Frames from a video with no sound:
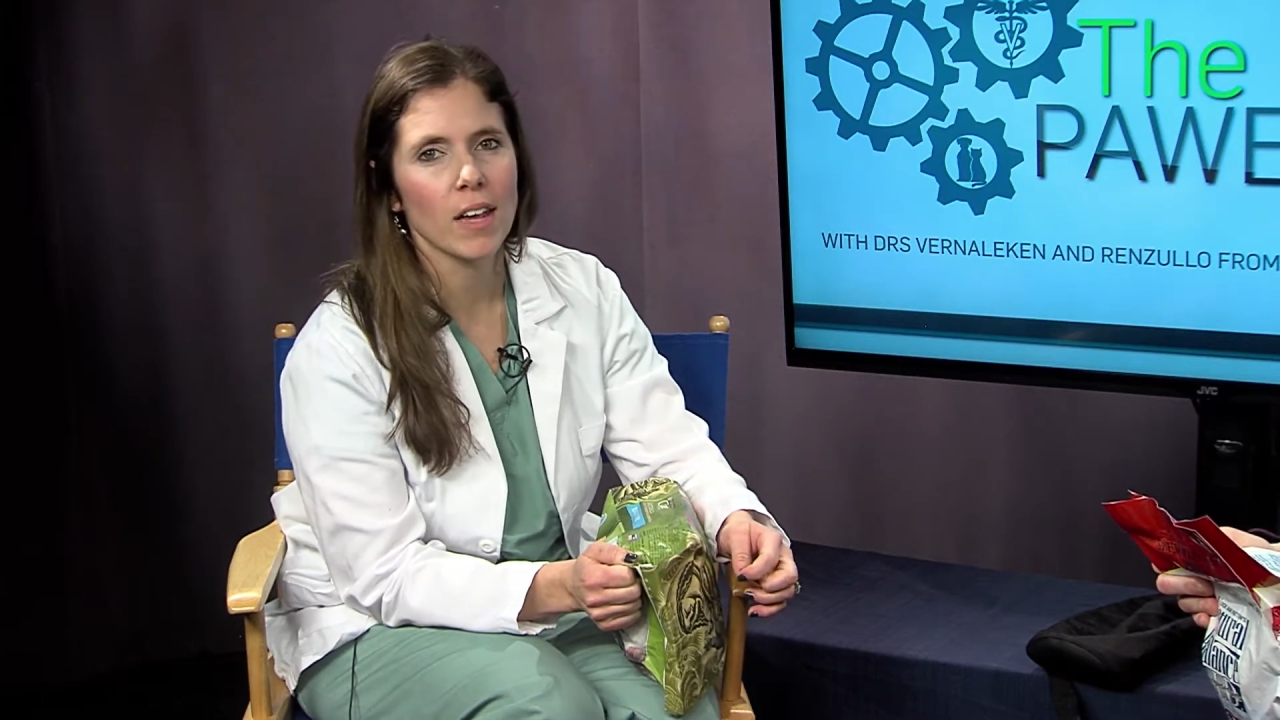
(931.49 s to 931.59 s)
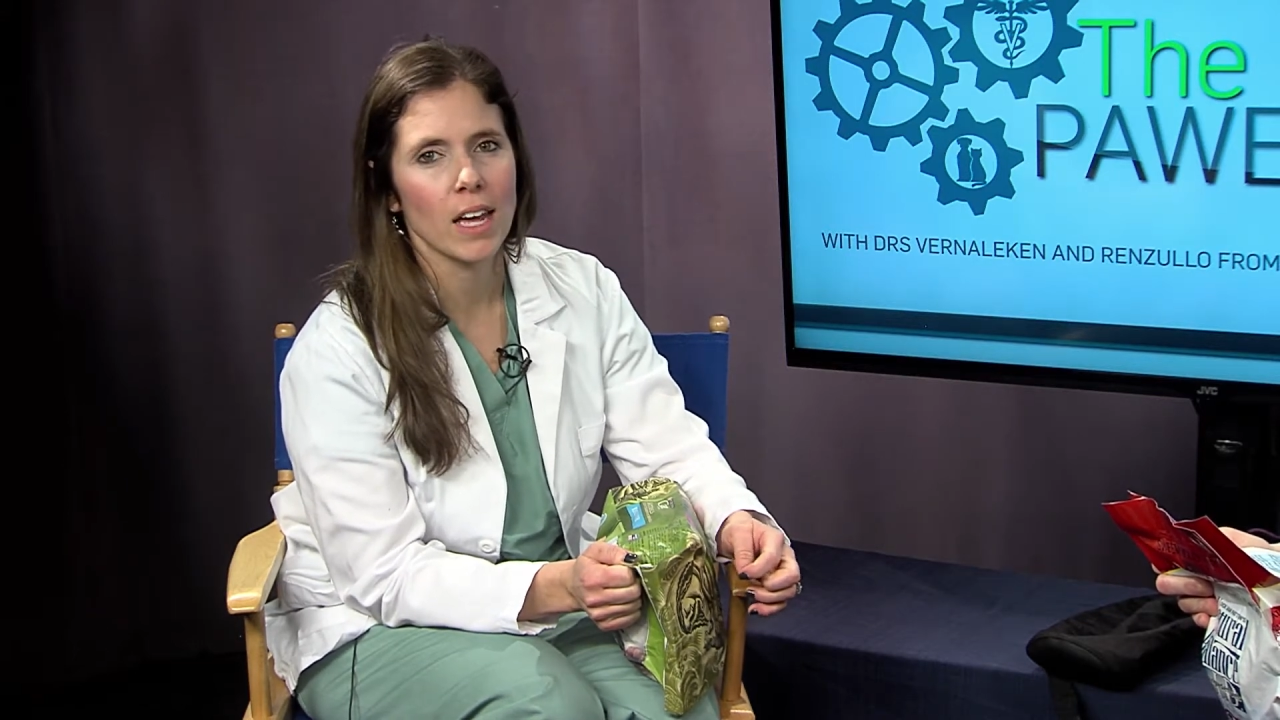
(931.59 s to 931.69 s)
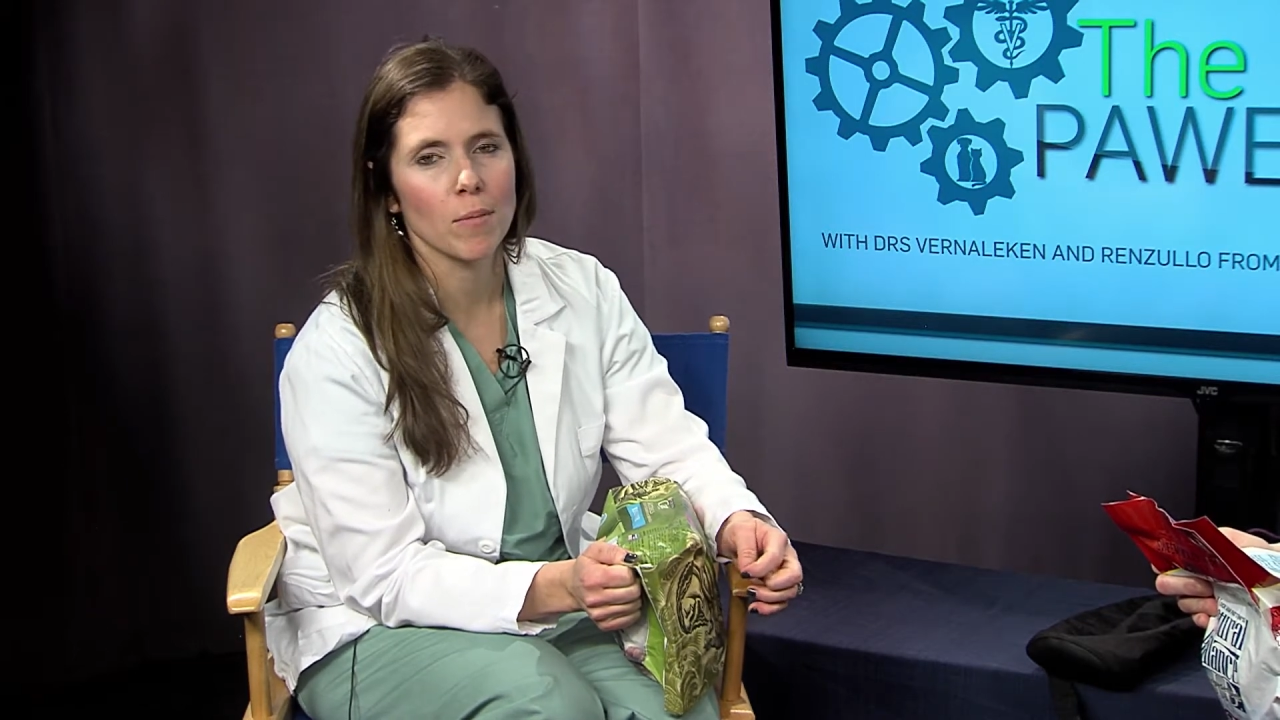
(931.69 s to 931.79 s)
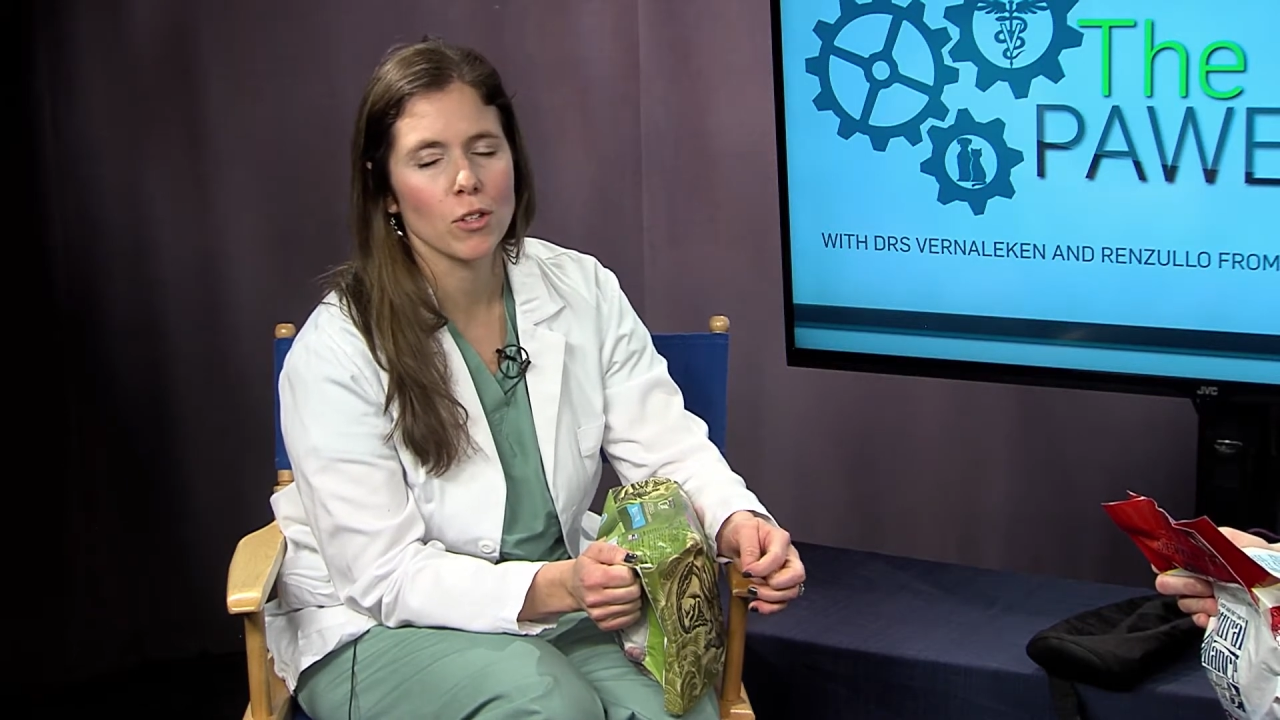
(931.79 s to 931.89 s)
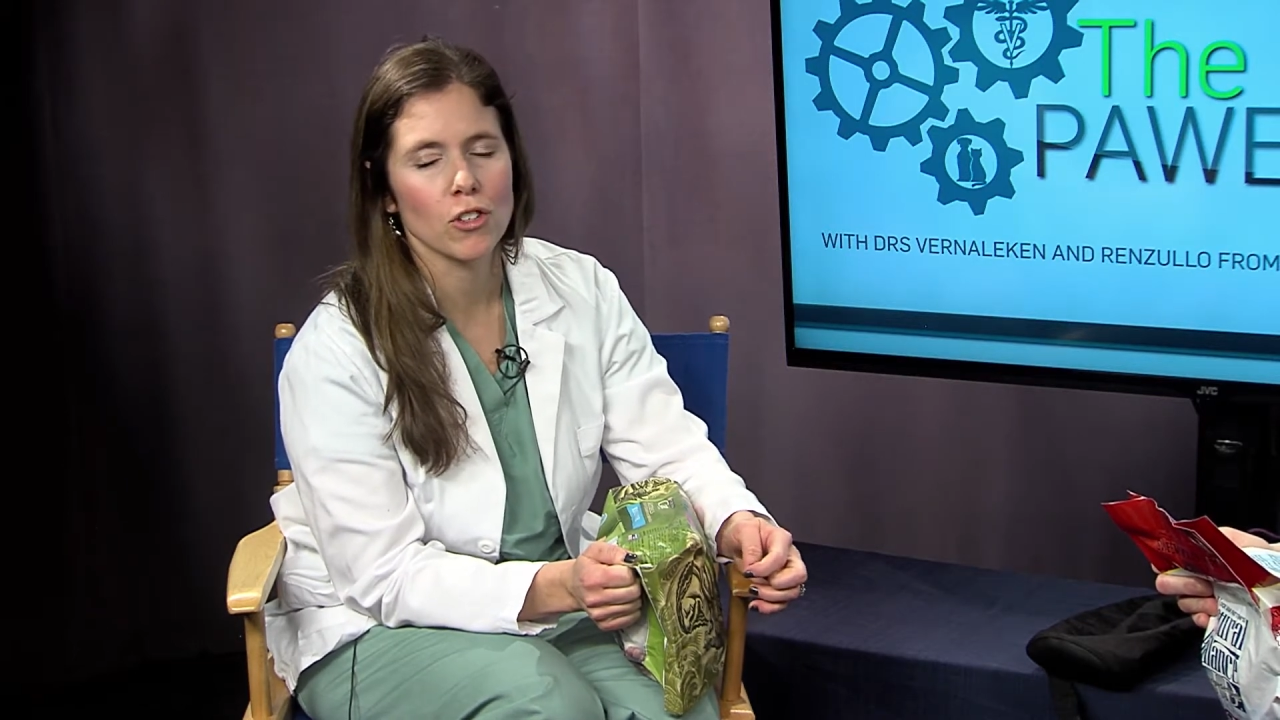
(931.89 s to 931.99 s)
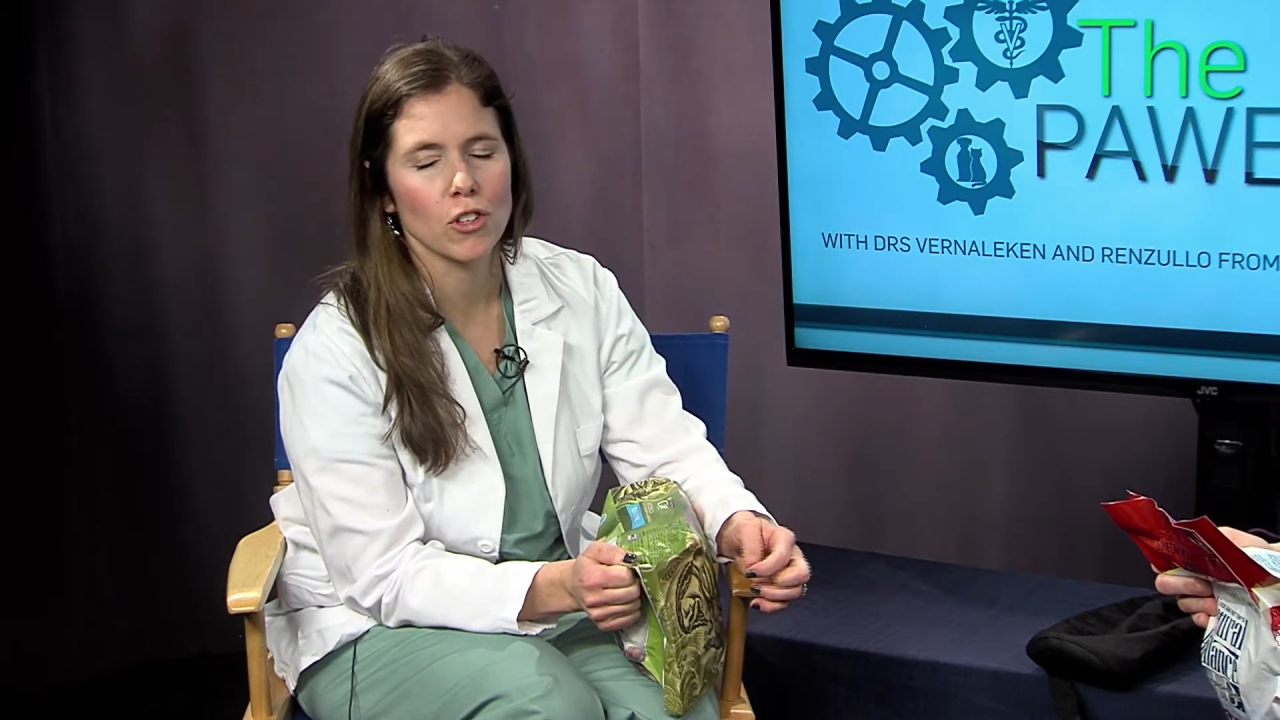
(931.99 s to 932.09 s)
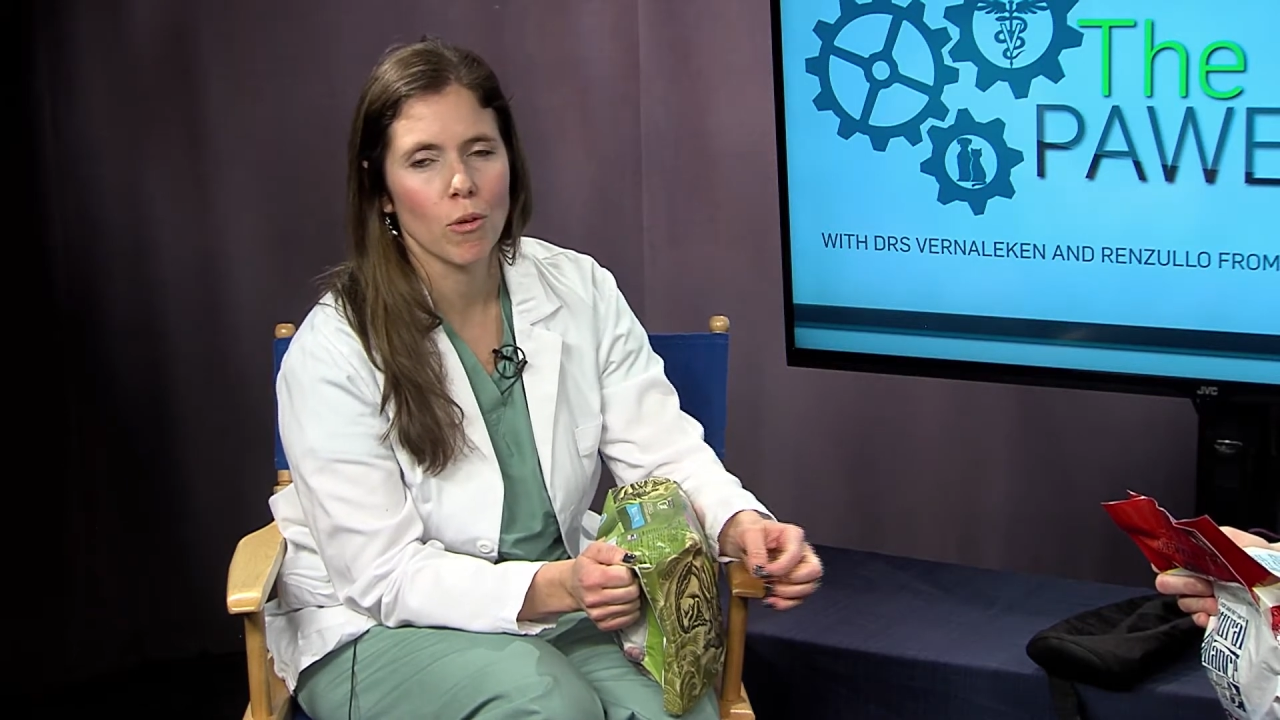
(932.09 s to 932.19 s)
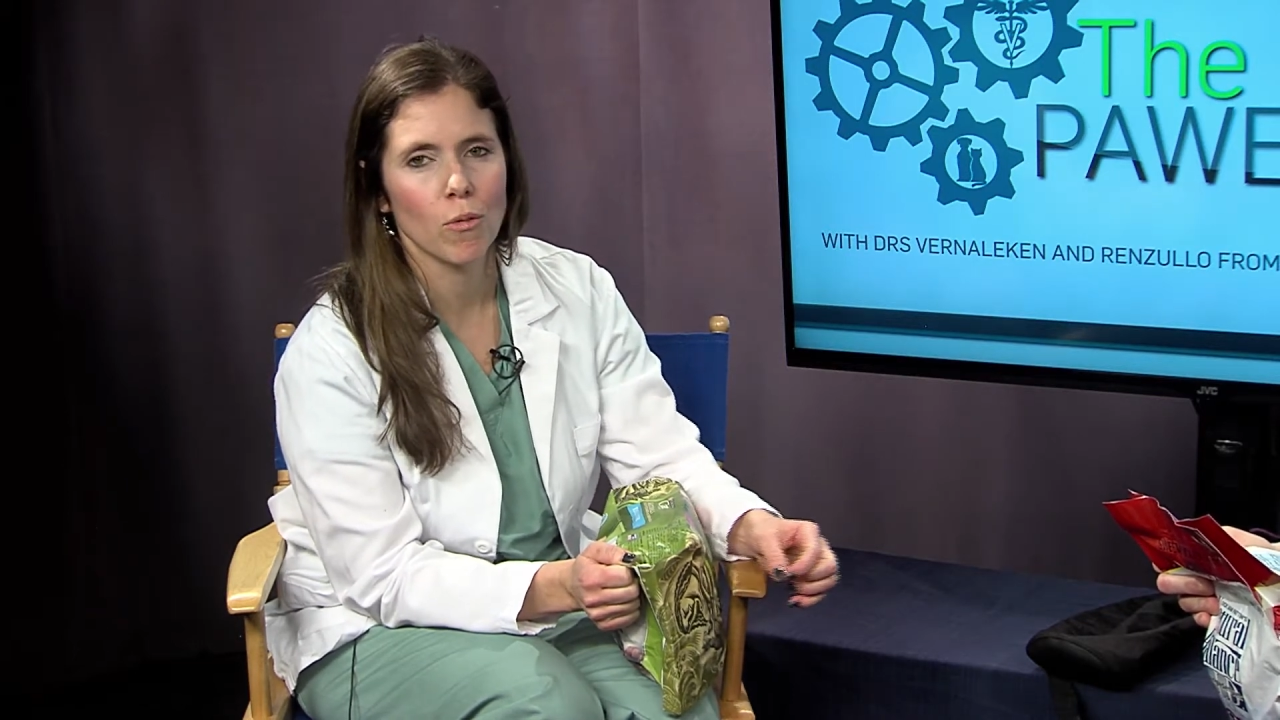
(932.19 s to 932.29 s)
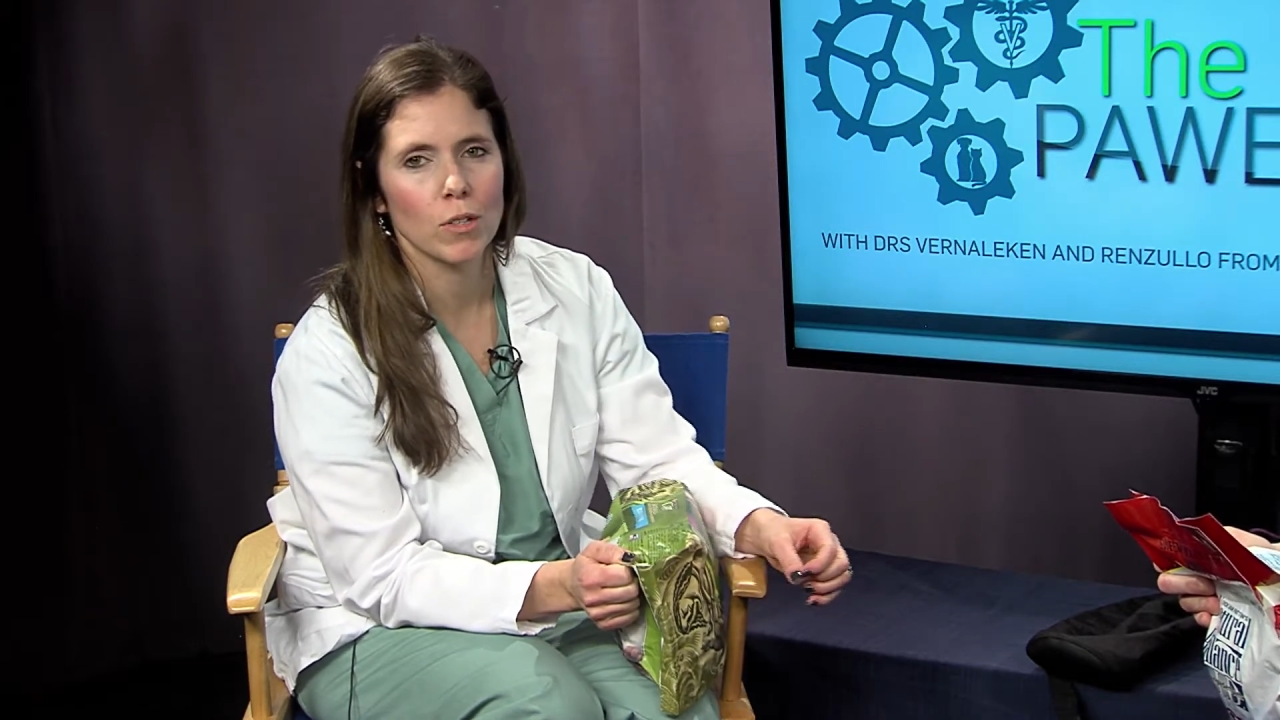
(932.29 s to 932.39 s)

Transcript: animal is so